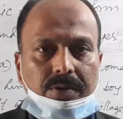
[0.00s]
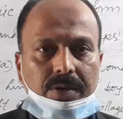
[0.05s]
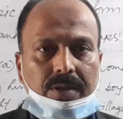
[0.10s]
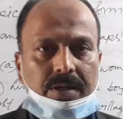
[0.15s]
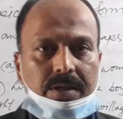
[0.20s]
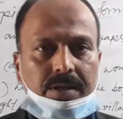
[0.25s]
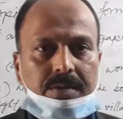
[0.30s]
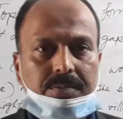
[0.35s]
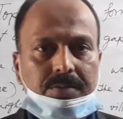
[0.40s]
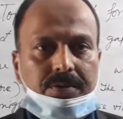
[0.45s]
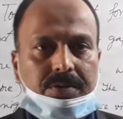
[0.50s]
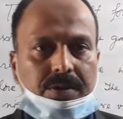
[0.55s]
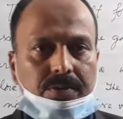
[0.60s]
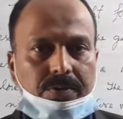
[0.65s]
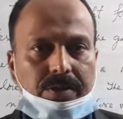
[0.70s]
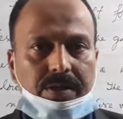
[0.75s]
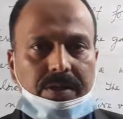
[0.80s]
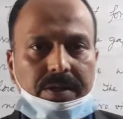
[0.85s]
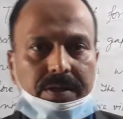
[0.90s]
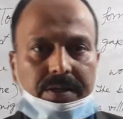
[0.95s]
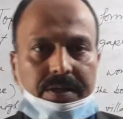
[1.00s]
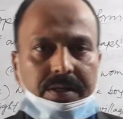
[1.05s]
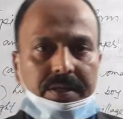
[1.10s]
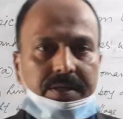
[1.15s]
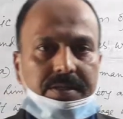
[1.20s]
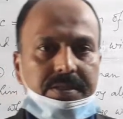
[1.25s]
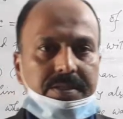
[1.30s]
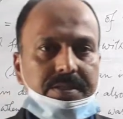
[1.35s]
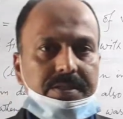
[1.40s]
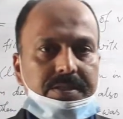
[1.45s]
Welcome to the online
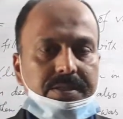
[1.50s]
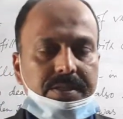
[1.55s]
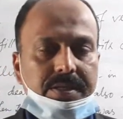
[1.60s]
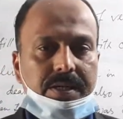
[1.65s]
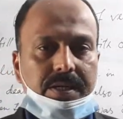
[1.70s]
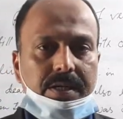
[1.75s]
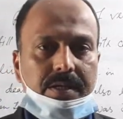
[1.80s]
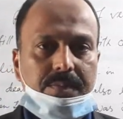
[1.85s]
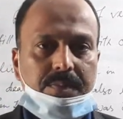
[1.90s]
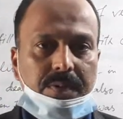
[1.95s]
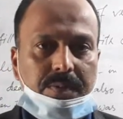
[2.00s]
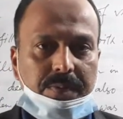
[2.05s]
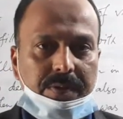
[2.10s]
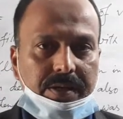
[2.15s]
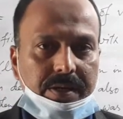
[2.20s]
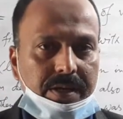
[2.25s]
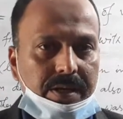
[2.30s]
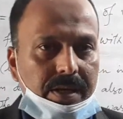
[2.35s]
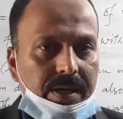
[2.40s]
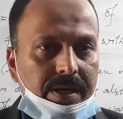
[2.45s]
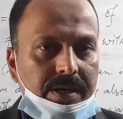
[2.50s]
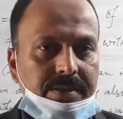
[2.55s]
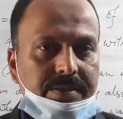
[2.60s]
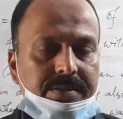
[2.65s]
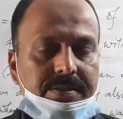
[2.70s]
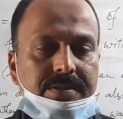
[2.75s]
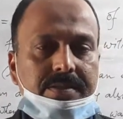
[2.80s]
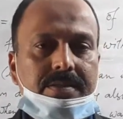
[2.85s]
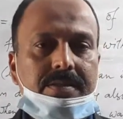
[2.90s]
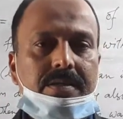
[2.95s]
English second paper
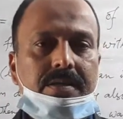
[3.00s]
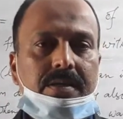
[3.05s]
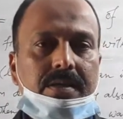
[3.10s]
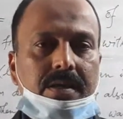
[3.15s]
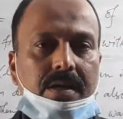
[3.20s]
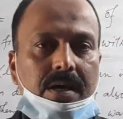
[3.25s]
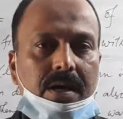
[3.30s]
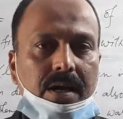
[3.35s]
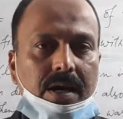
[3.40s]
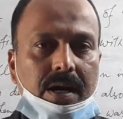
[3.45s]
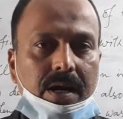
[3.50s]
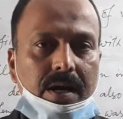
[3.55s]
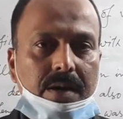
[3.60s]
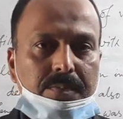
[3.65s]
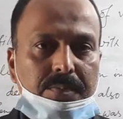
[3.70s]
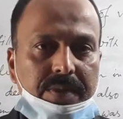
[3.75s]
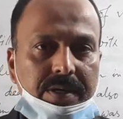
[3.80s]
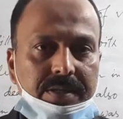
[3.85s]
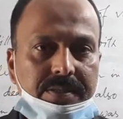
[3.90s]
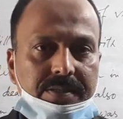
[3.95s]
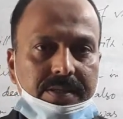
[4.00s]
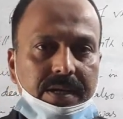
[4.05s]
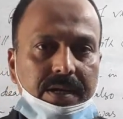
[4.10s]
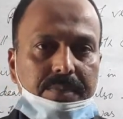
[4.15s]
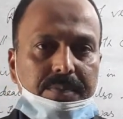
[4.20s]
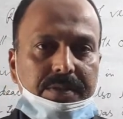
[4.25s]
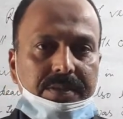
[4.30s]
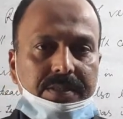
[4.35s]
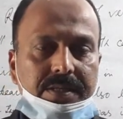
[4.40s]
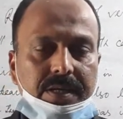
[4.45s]
class. I am
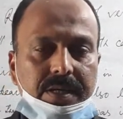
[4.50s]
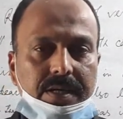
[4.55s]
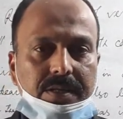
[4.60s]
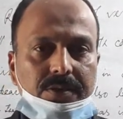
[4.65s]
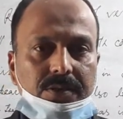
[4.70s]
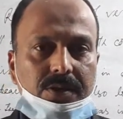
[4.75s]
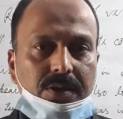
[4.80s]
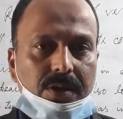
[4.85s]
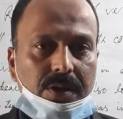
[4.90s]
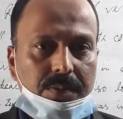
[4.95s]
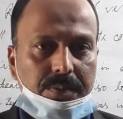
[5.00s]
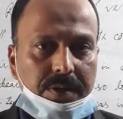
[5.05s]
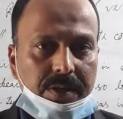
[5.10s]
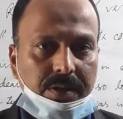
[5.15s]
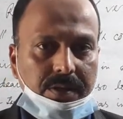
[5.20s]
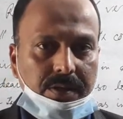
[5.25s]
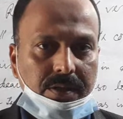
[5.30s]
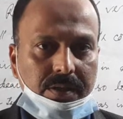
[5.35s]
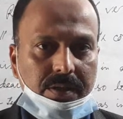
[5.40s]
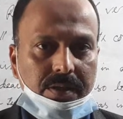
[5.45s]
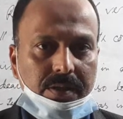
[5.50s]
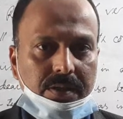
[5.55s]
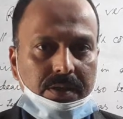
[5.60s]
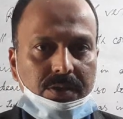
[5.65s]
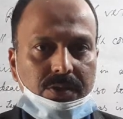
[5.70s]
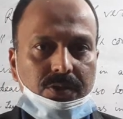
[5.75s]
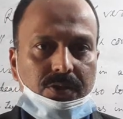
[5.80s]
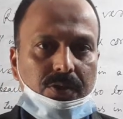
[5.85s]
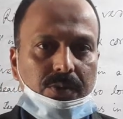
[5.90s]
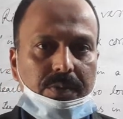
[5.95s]
SKMD Jihadur Rahman,
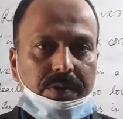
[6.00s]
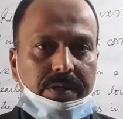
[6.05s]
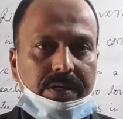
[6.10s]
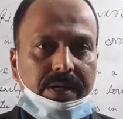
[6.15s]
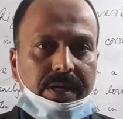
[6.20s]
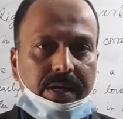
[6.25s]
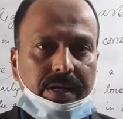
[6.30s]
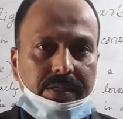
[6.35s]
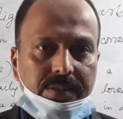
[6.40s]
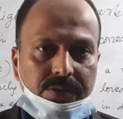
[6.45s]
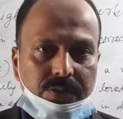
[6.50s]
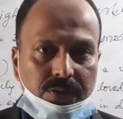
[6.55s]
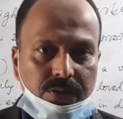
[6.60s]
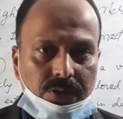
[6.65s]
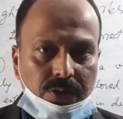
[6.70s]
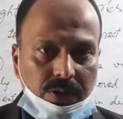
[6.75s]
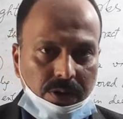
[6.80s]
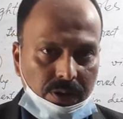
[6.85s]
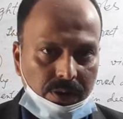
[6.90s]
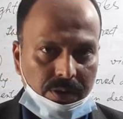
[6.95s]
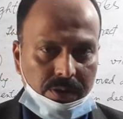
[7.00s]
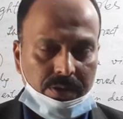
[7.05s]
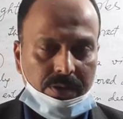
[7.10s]
Showadda High School.